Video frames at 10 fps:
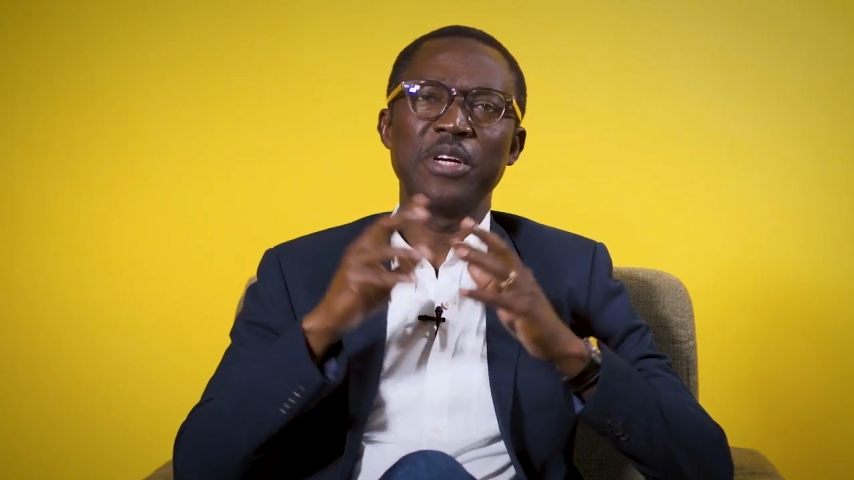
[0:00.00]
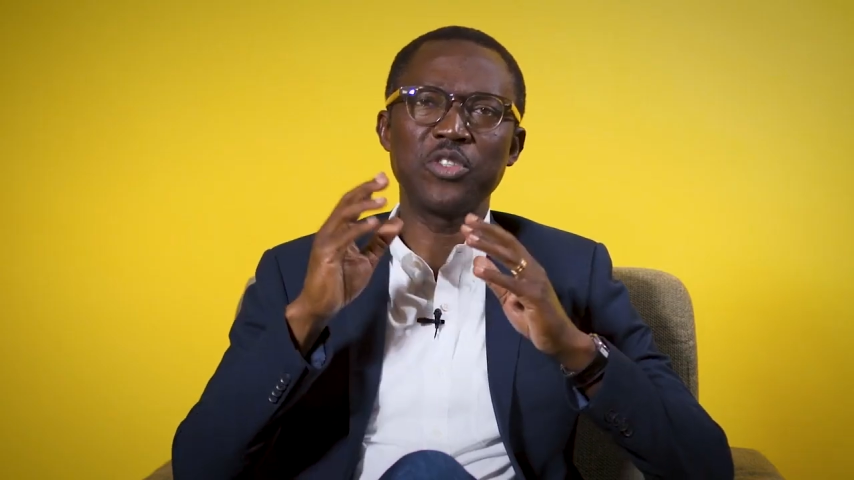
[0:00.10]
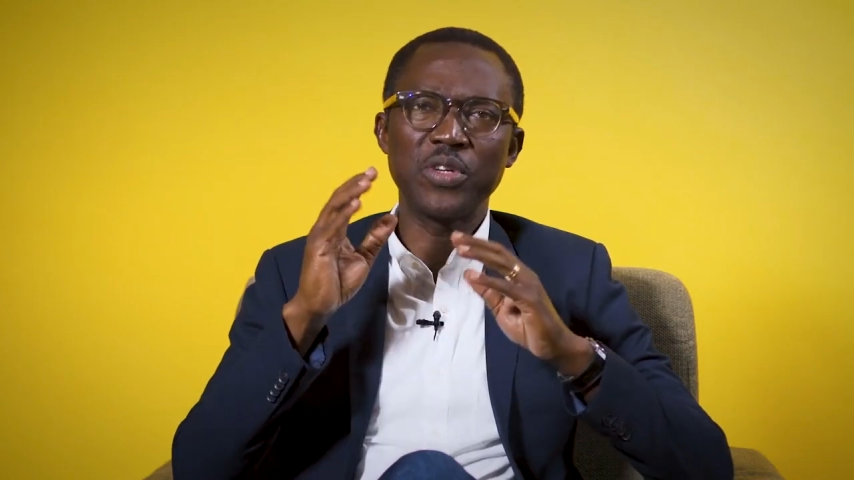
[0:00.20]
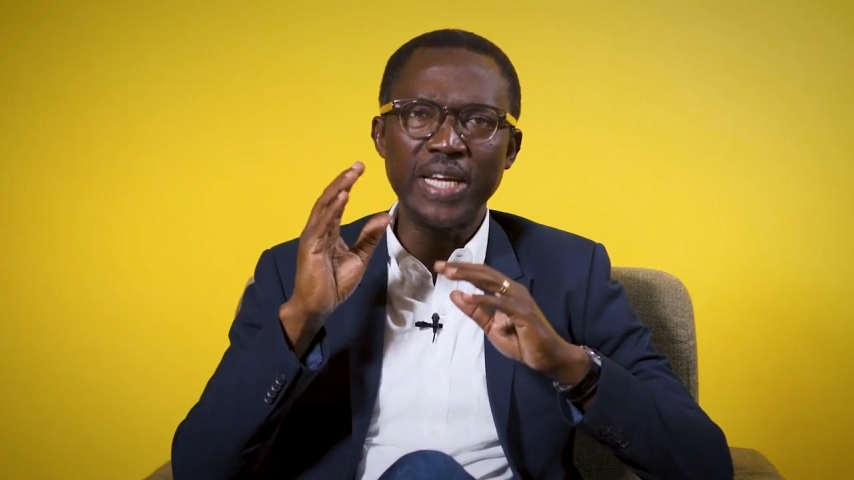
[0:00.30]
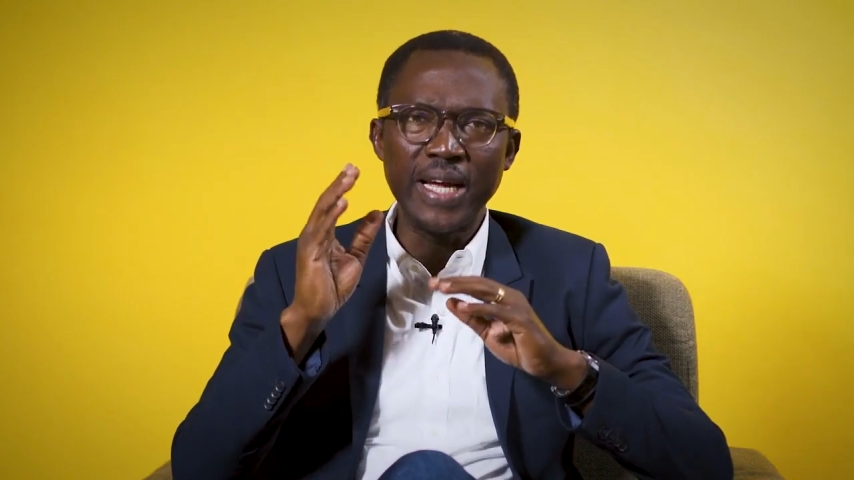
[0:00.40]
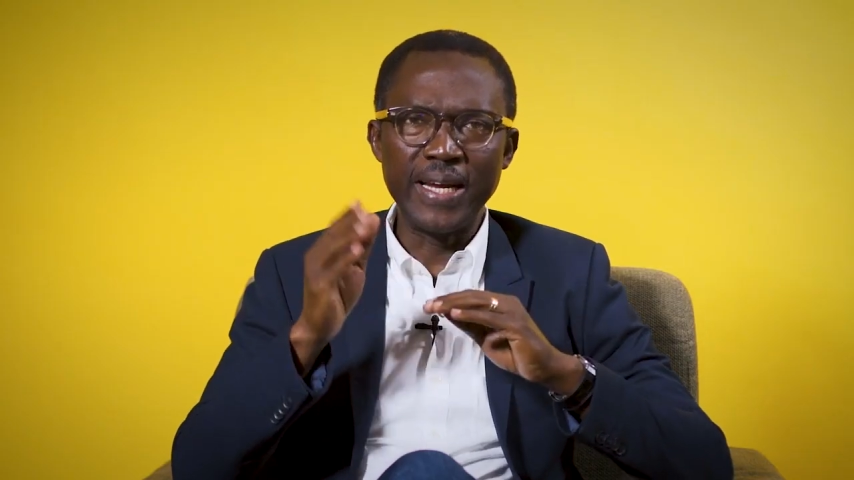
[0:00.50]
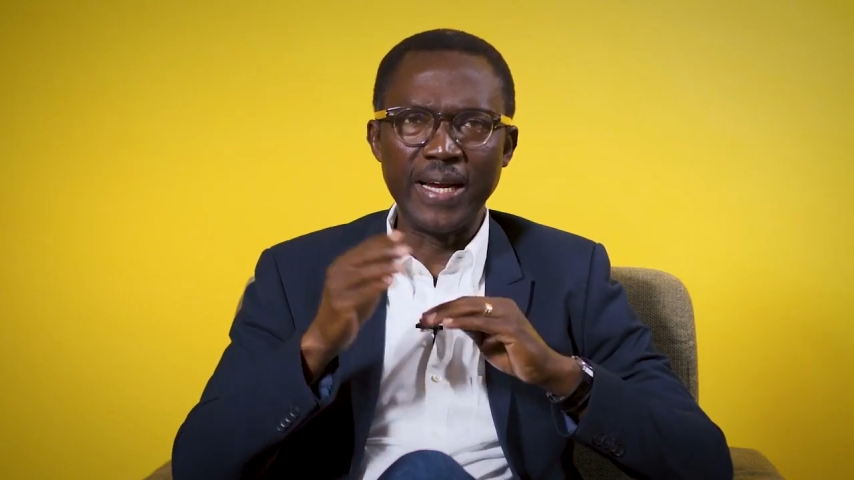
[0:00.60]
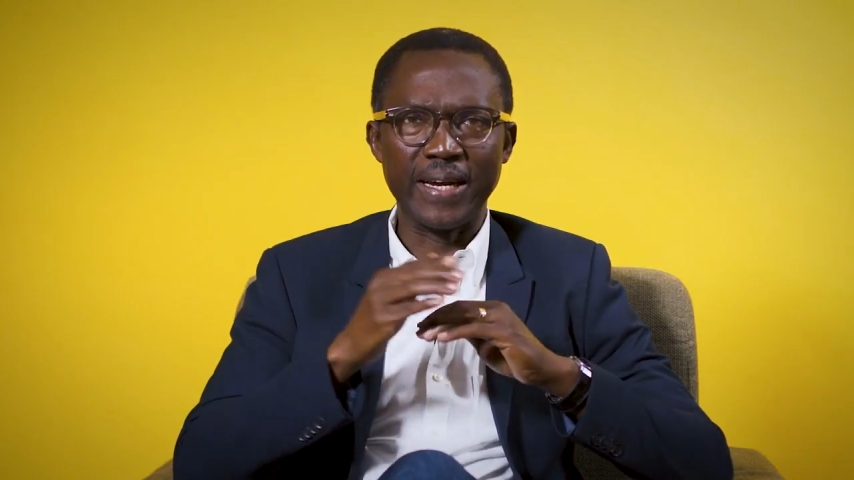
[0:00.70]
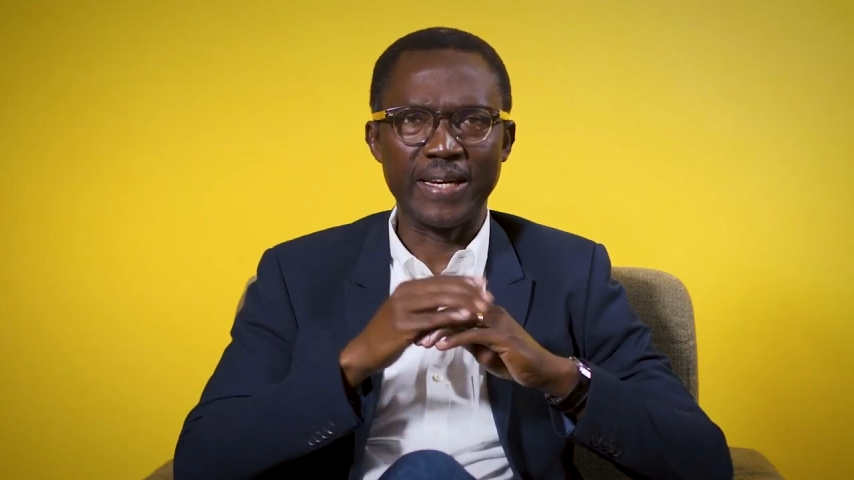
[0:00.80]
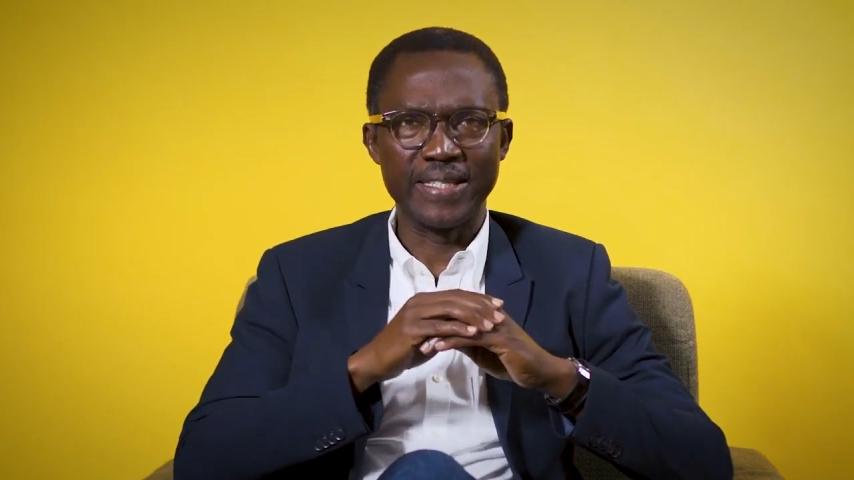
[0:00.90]
mentioned
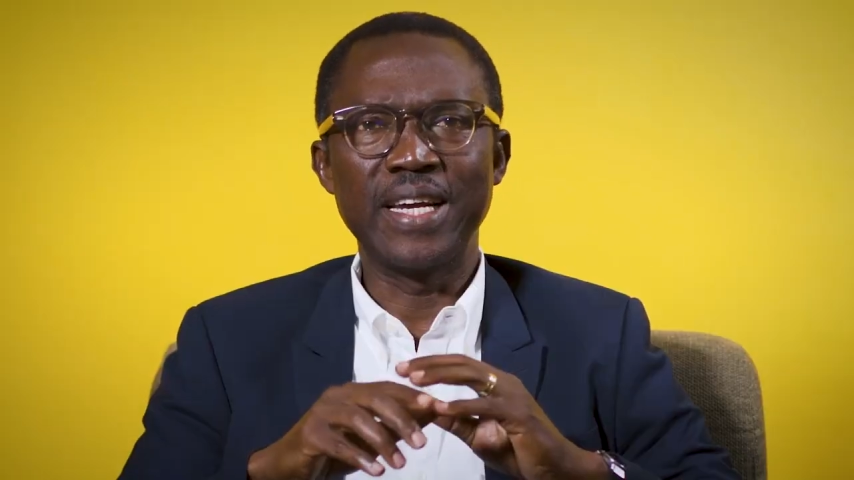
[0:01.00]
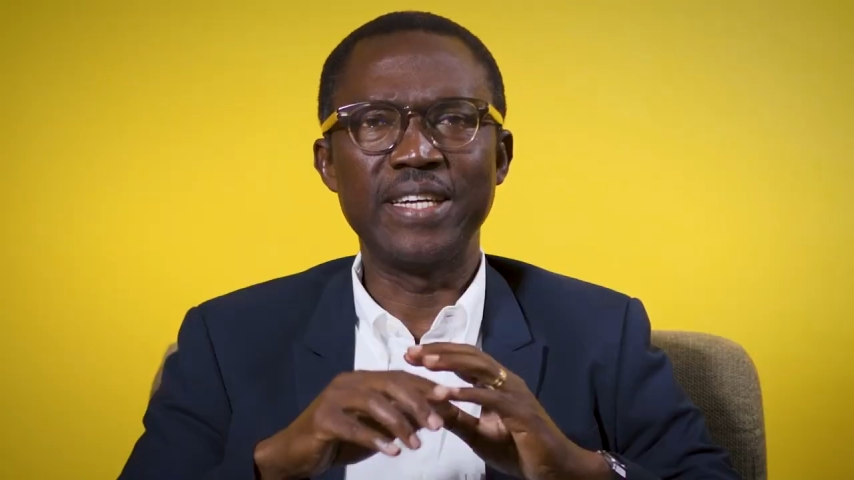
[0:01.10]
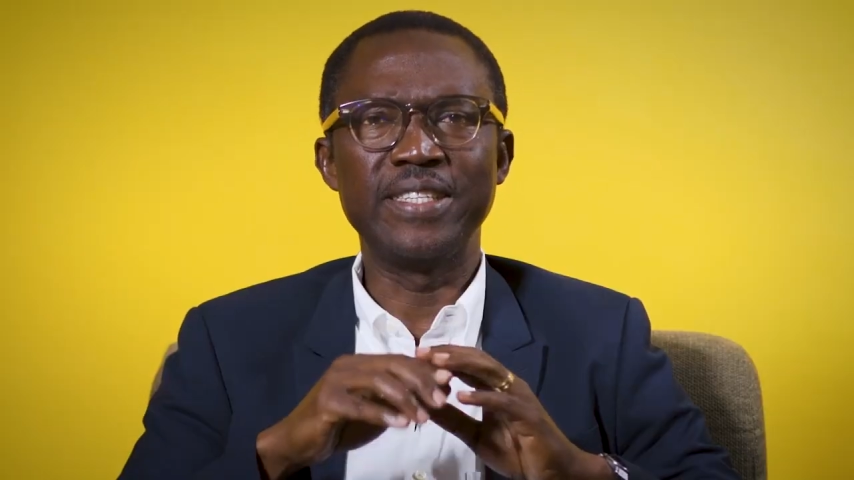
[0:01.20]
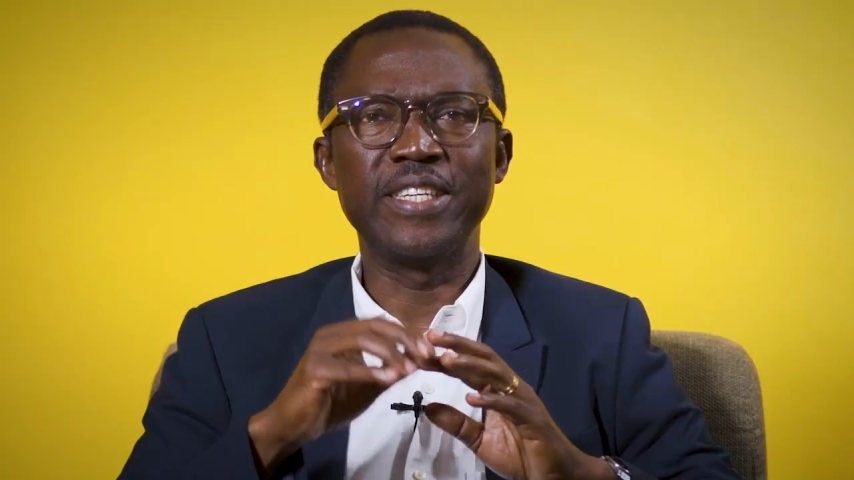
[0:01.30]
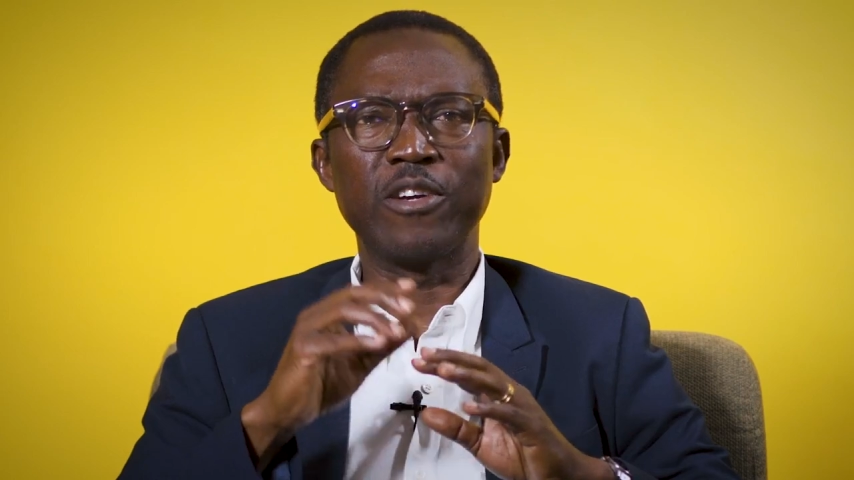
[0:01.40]
earlier, there is a